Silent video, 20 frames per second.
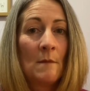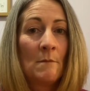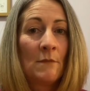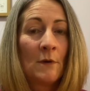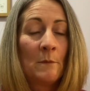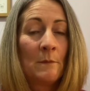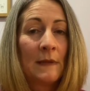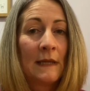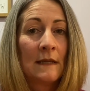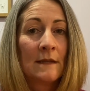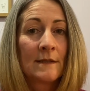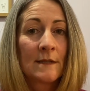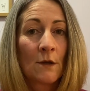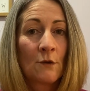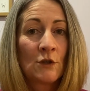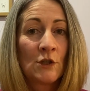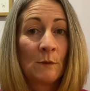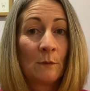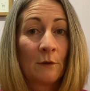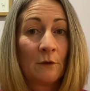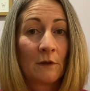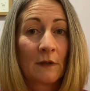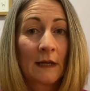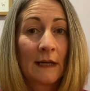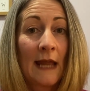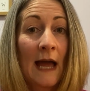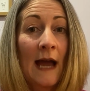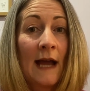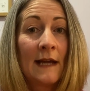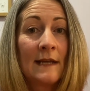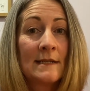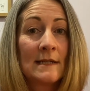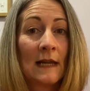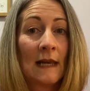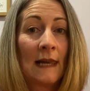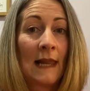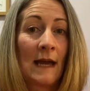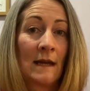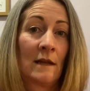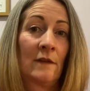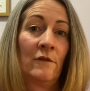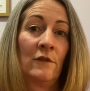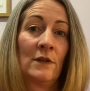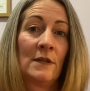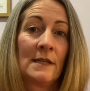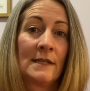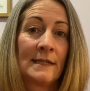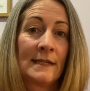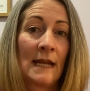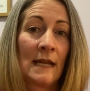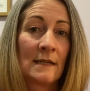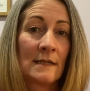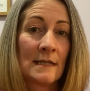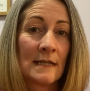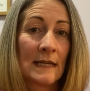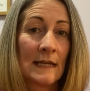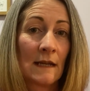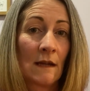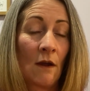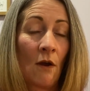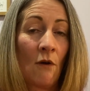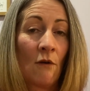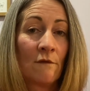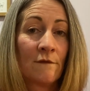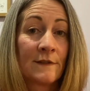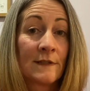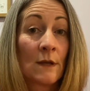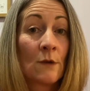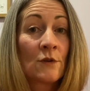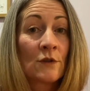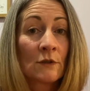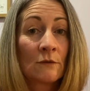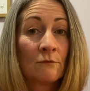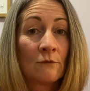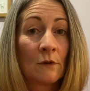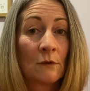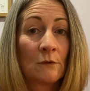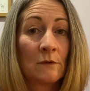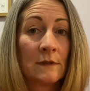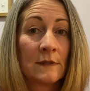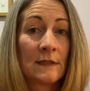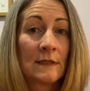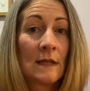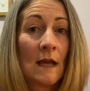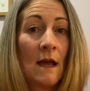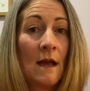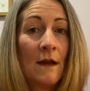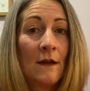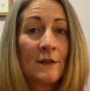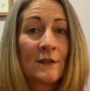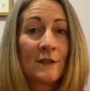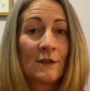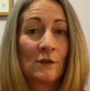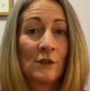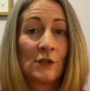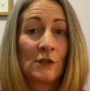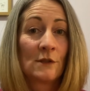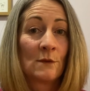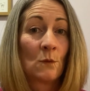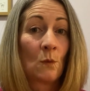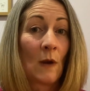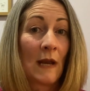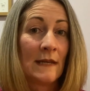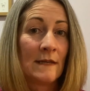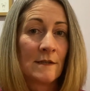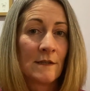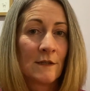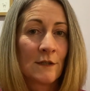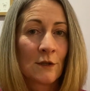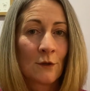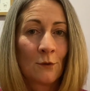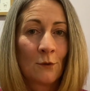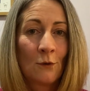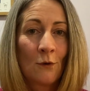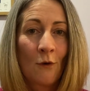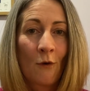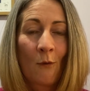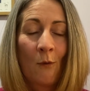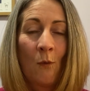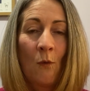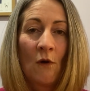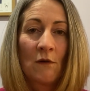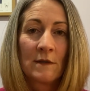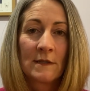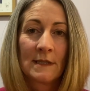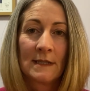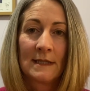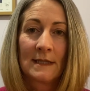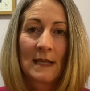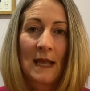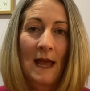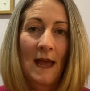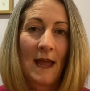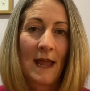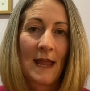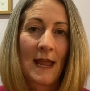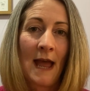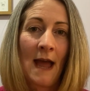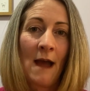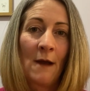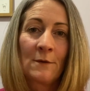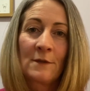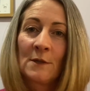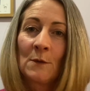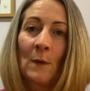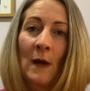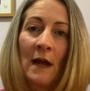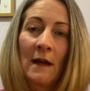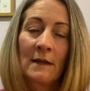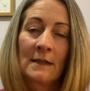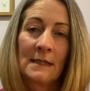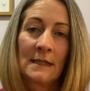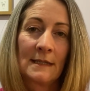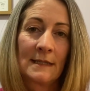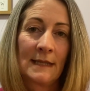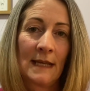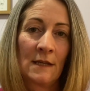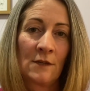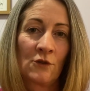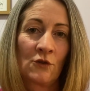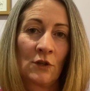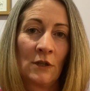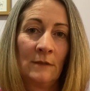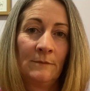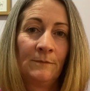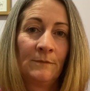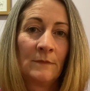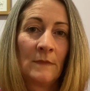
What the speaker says: But being sociable can hide a lack of understanding of social rules, such as when to talk, what to say, how to act, etc.